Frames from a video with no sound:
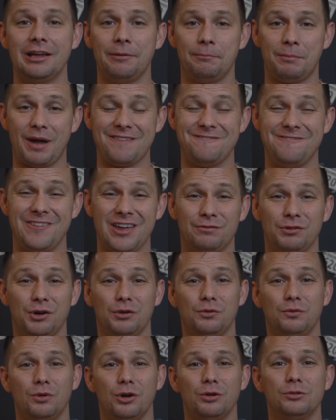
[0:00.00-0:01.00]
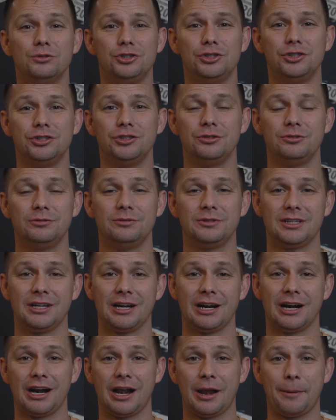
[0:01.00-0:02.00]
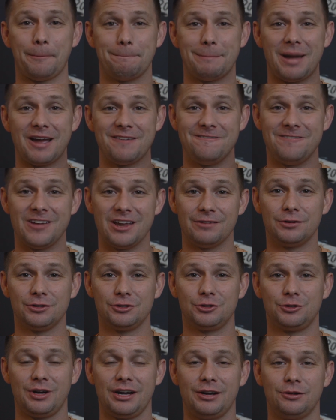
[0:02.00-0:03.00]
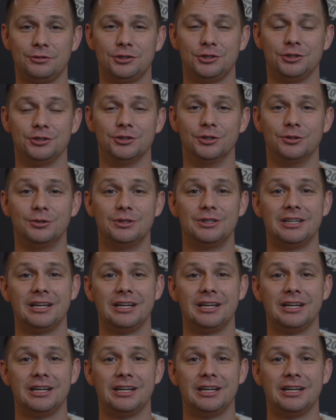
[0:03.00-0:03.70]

My favorite road shoe, my favorite trail shoe,